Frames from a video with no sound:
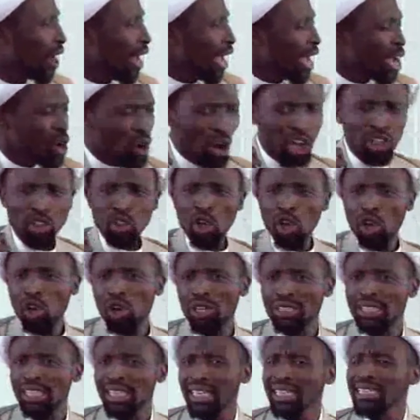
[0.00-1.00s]
He also
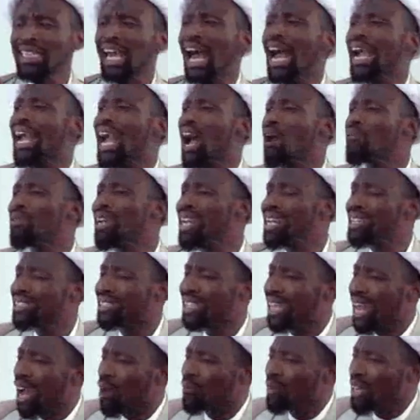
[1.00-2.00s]
wrote in his Ahkam
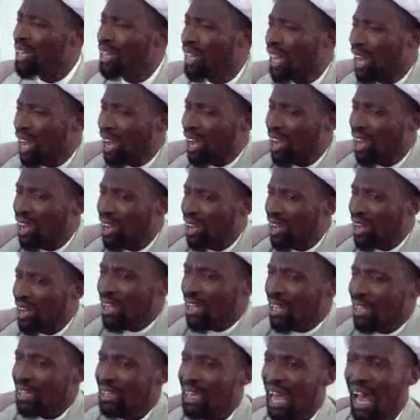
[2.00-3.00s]
al-Islamiyah
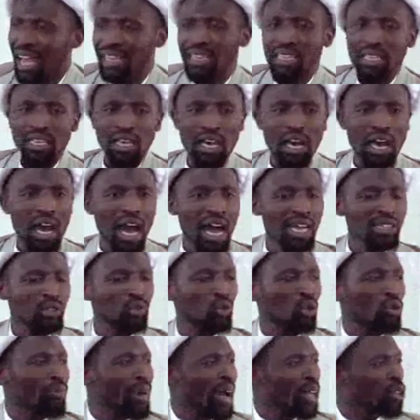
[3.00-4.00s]
that yes,
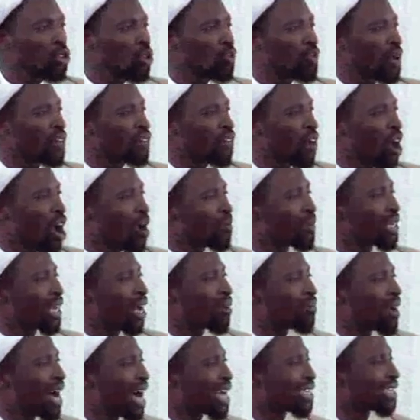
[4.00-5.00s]
woman to perform
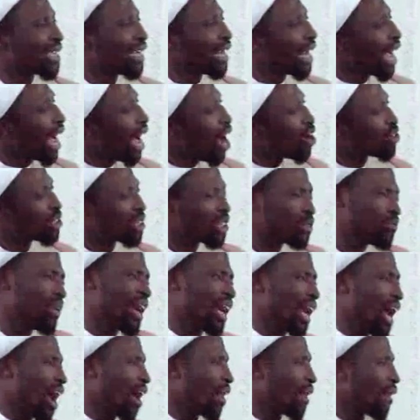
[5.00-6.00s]
namaz in her house is
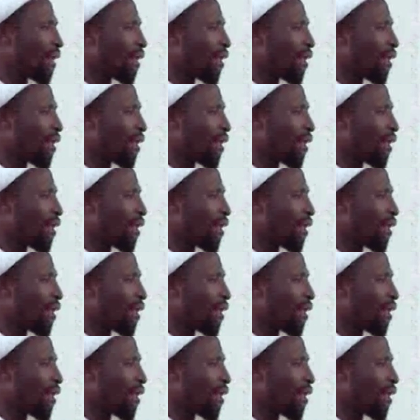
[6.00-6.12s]
better.